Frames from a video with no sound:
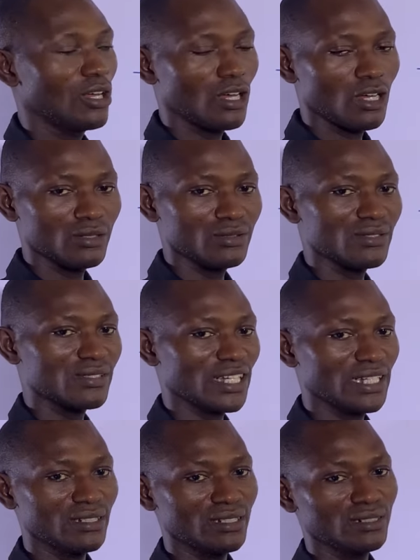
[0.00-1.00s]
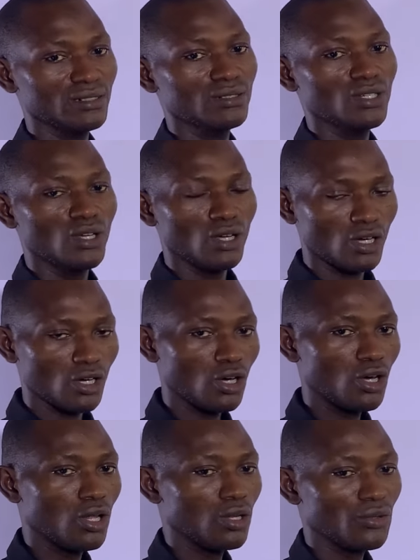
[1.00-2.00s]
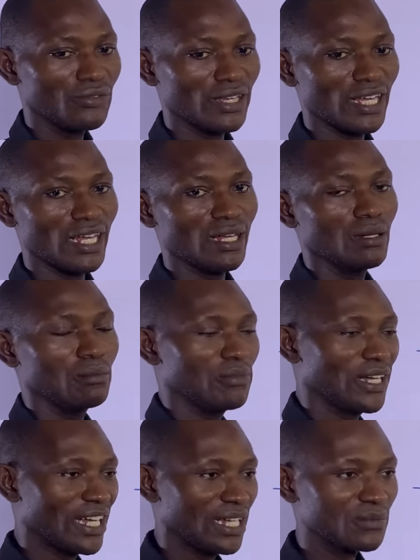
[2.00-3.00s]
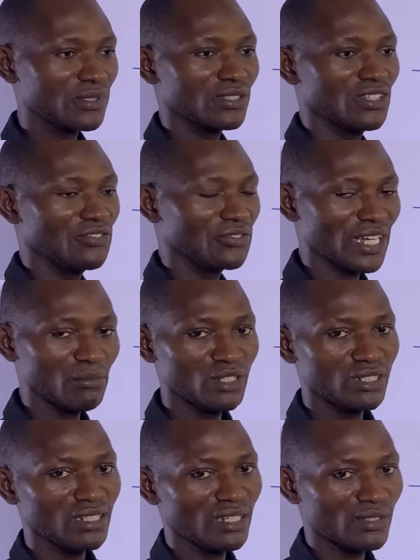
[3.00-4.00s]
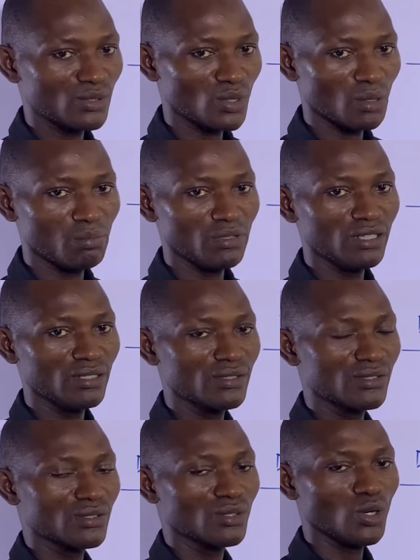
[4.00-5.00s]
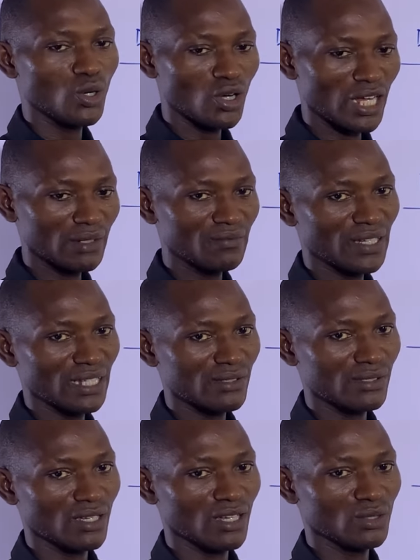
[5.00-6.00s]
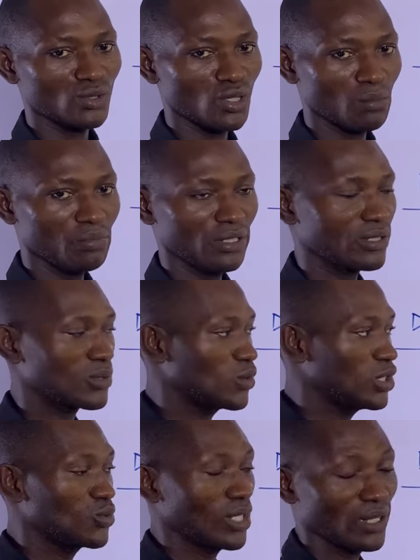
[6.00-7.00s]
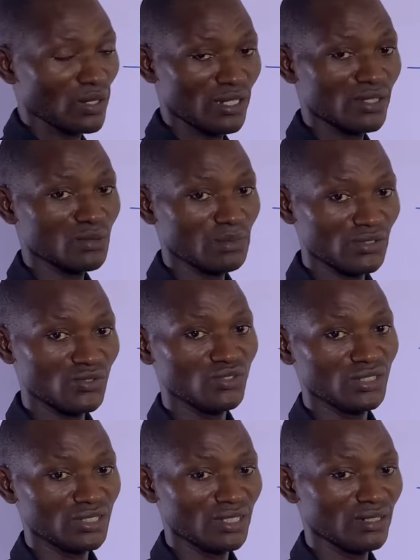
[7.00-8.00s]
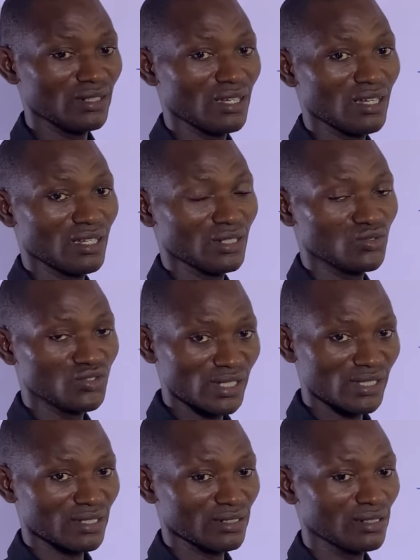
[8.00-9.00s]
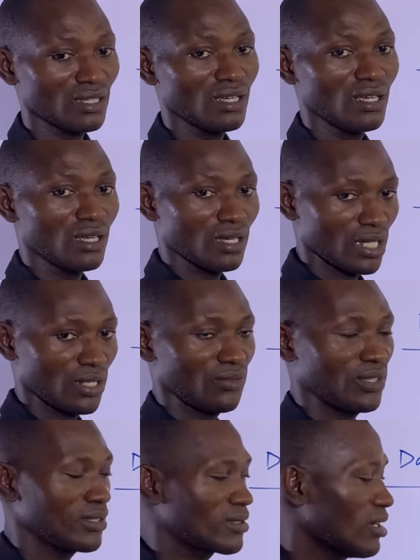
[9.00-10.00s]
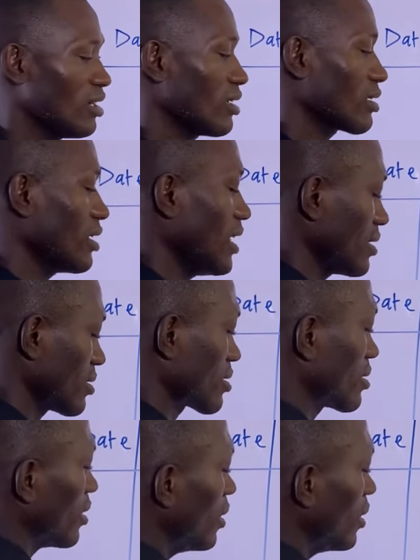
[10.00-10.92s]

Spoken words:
understanding all other perhaps intermediate topics or advanced topics which you are going to be treating in this class.